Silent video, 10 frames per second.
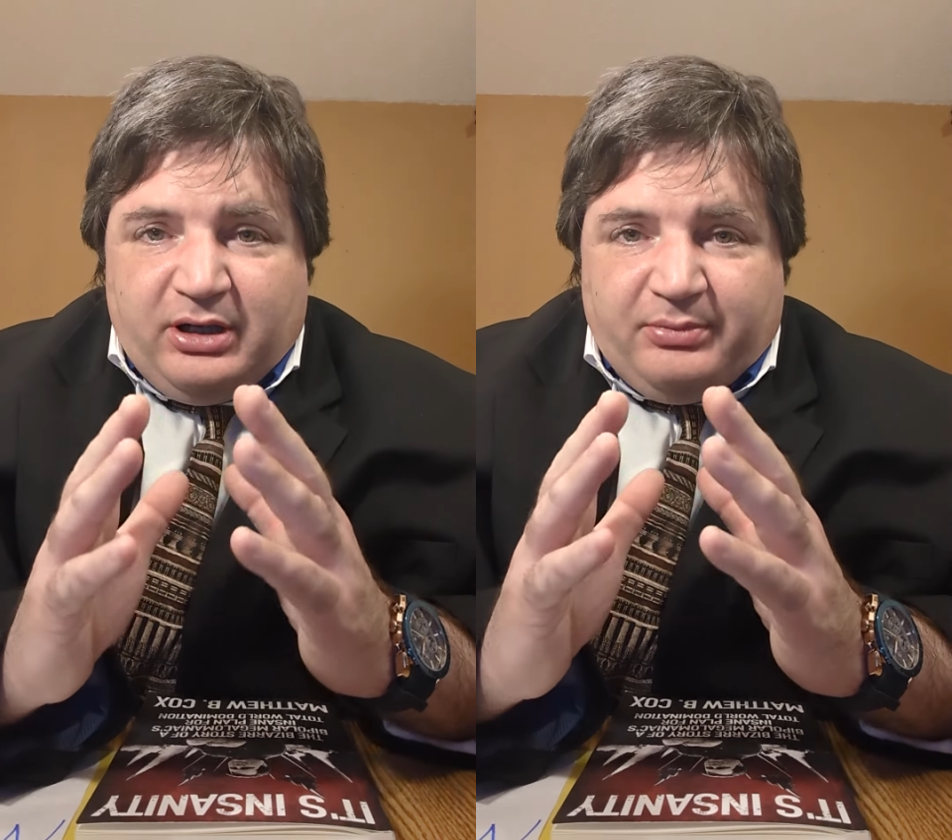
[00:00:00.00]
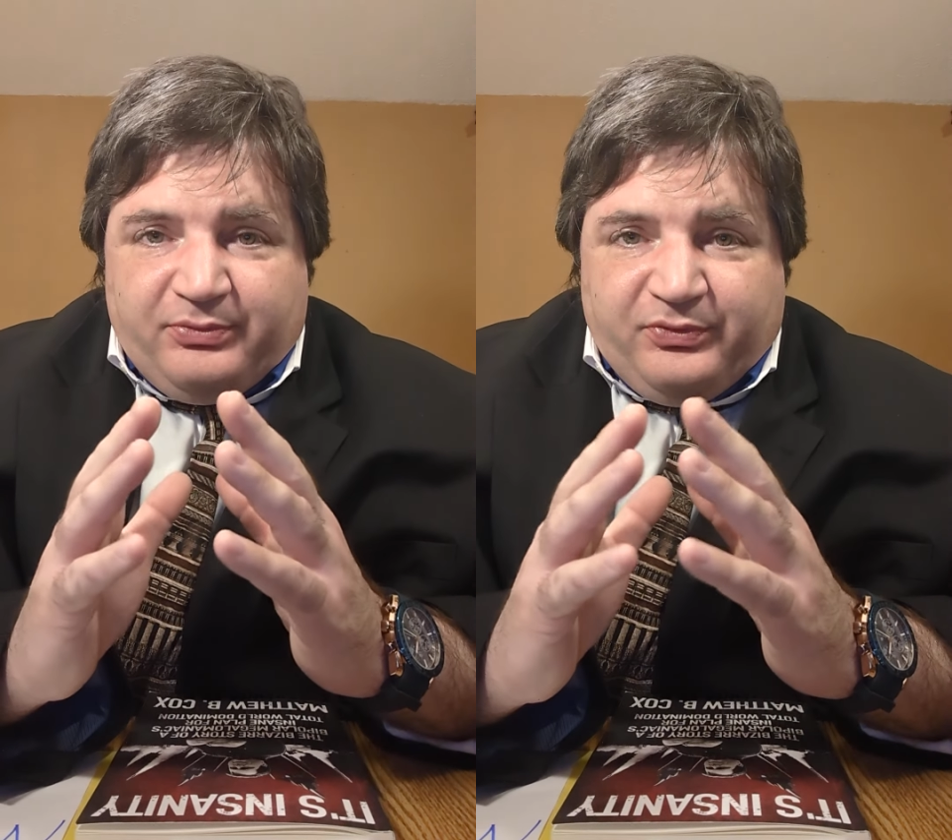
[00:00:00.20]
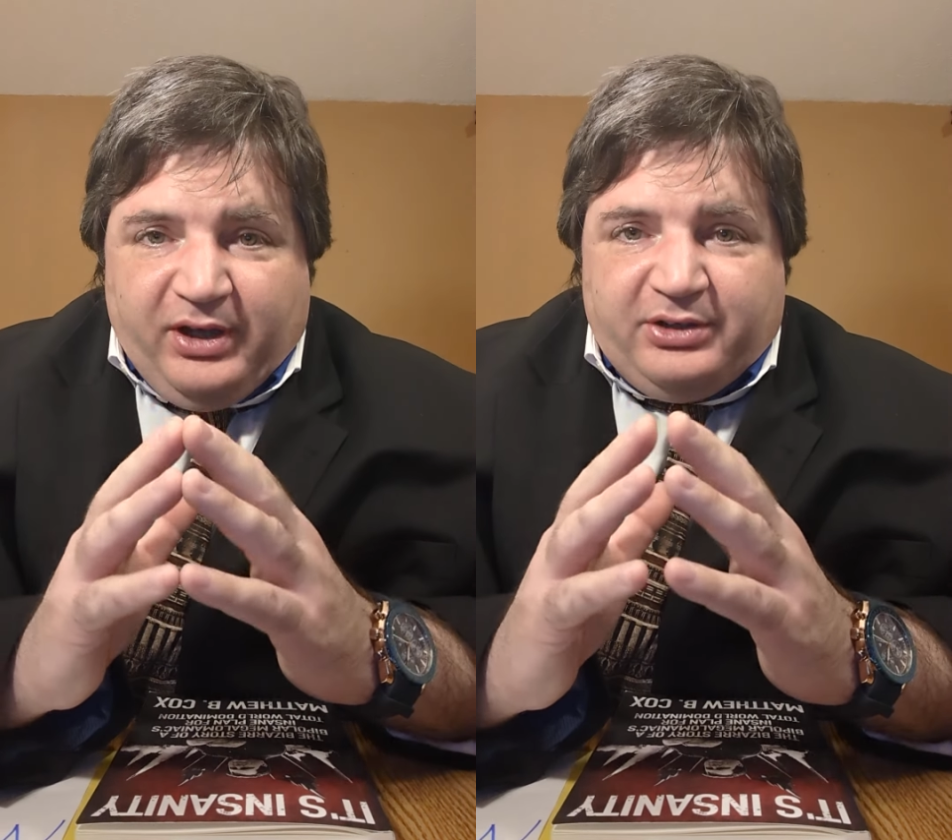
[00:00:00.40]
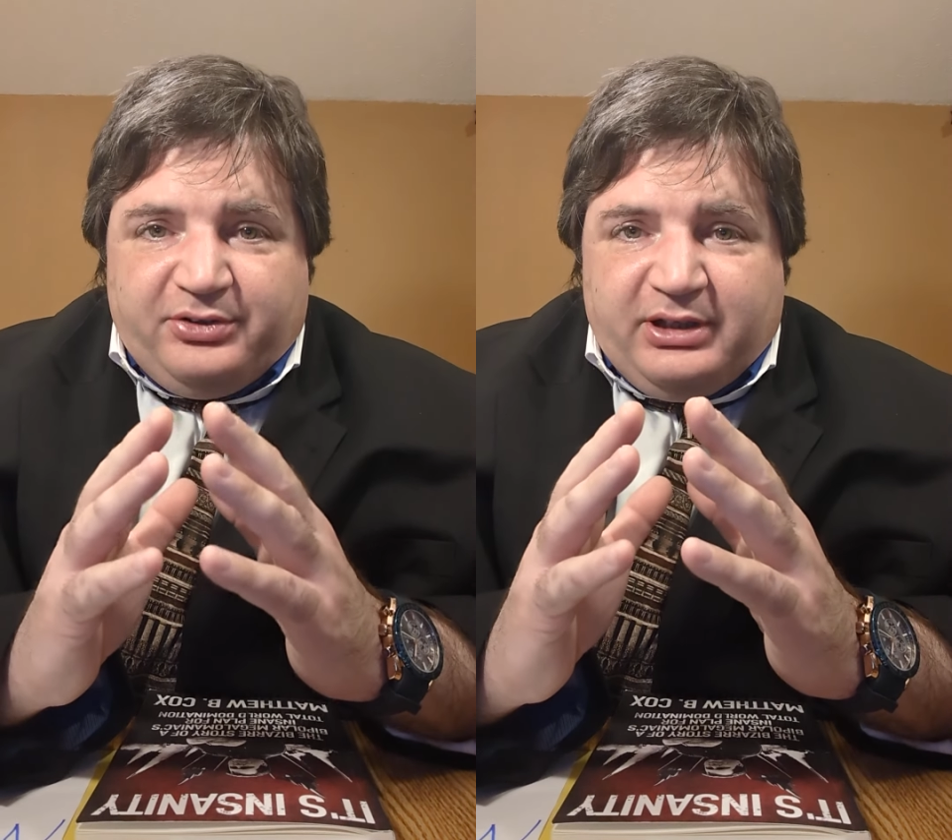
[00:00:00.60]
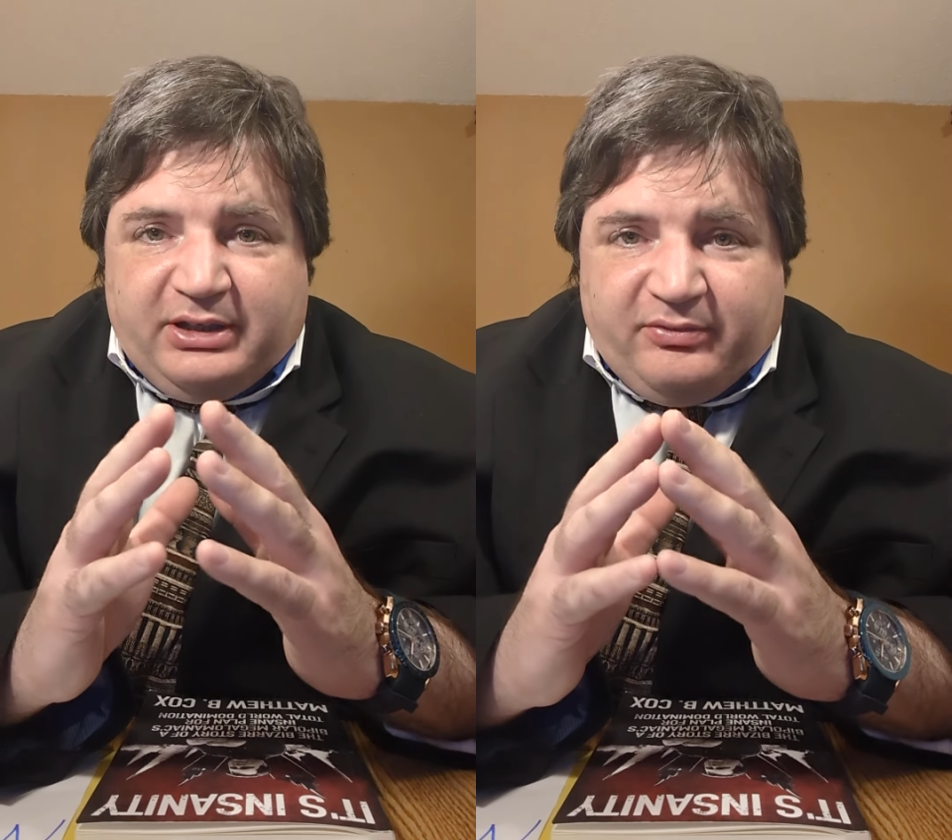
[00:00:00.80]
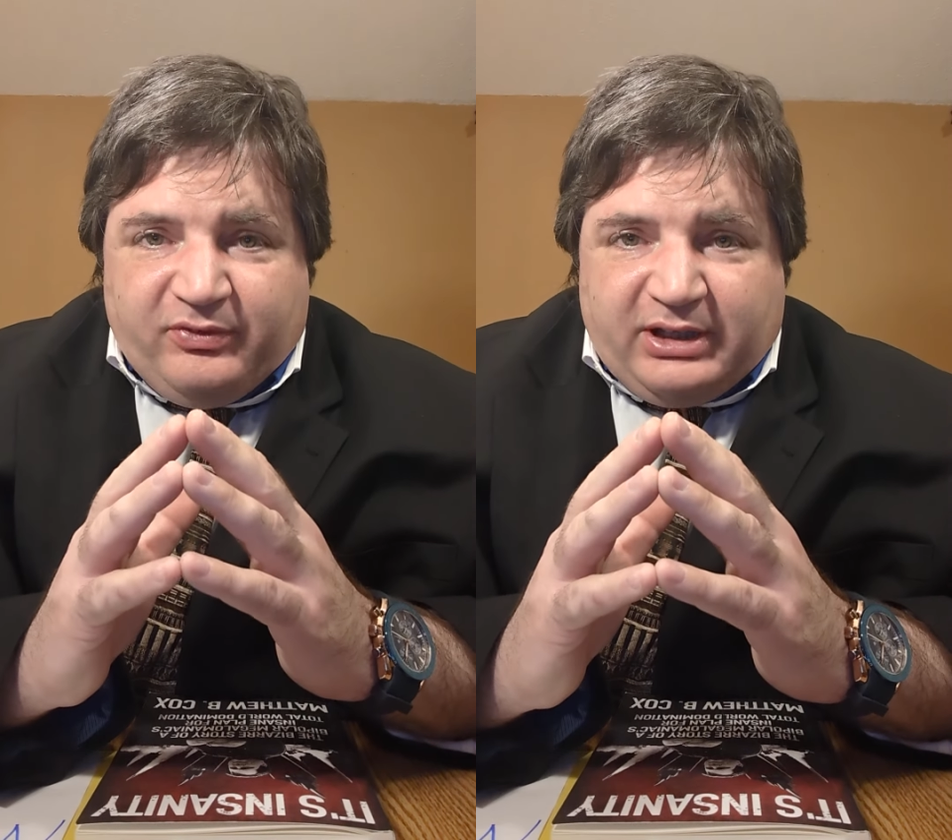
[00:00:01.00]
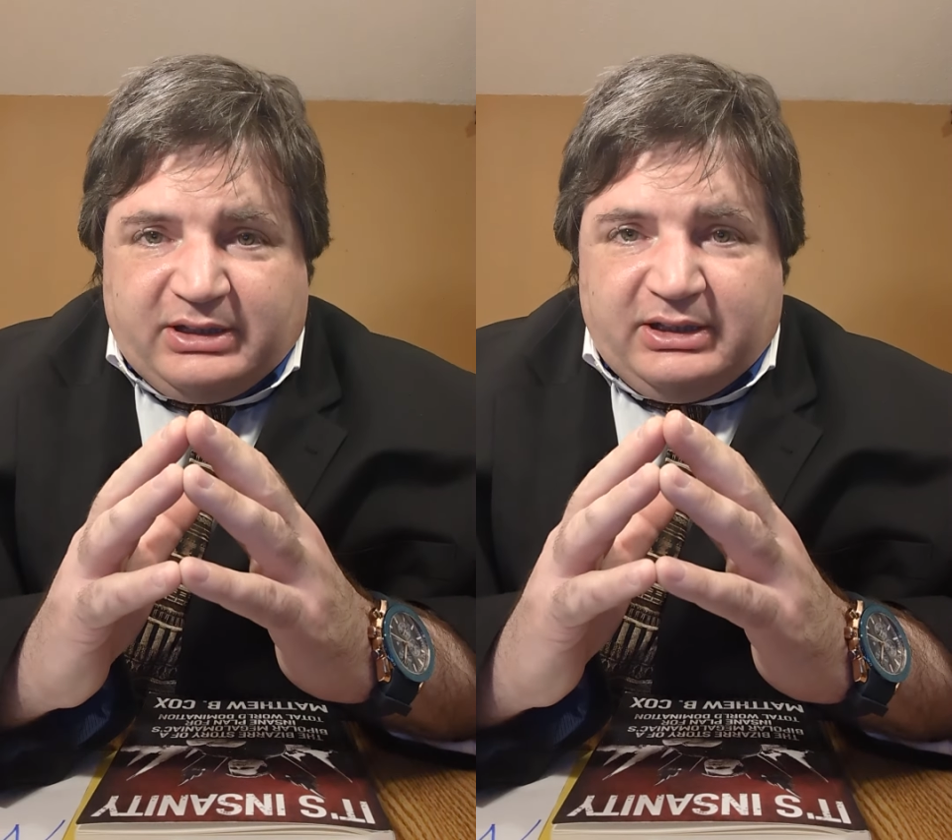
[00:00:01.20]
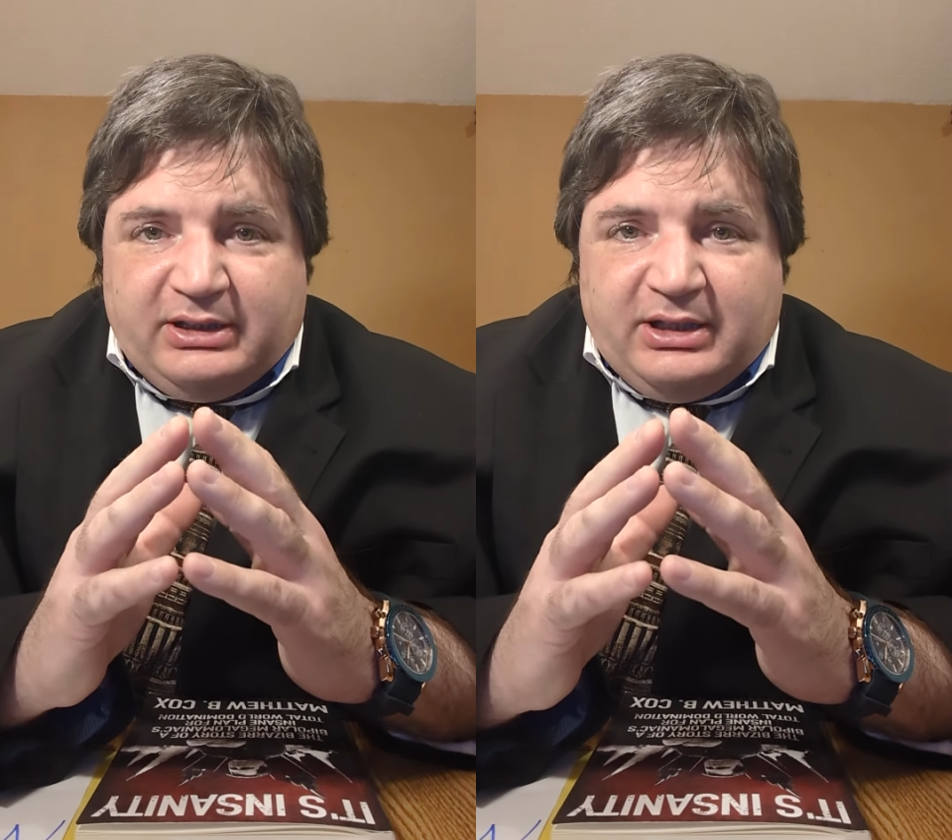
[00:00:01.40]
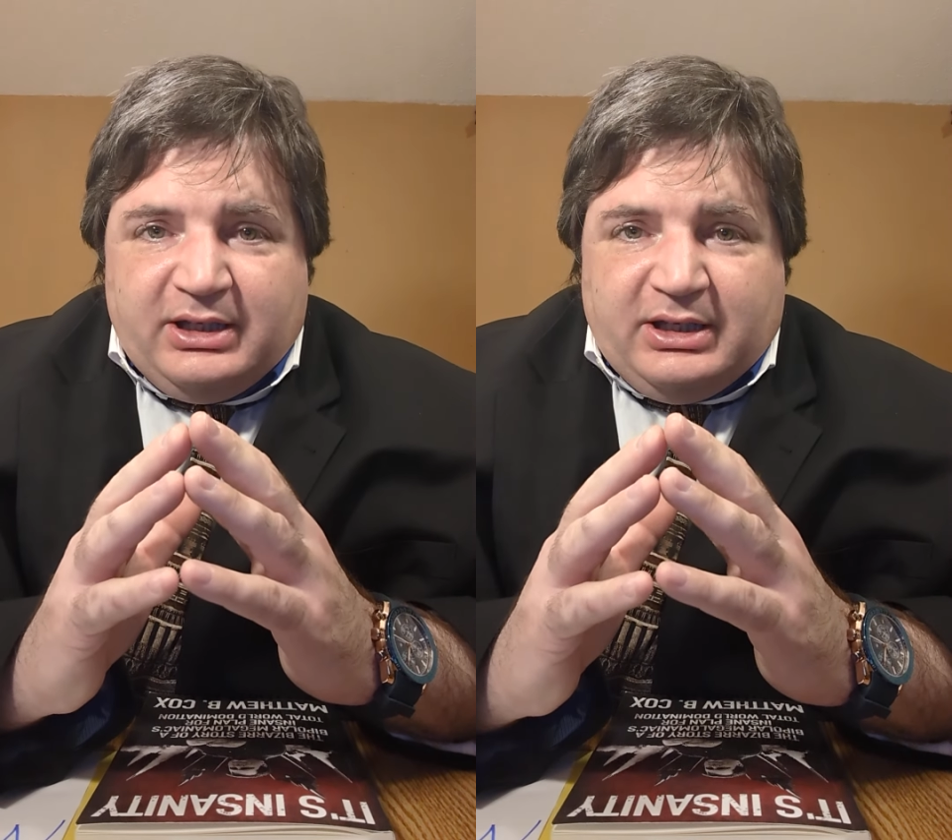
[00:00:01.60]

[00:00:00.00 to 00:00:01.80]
I'm federally convicted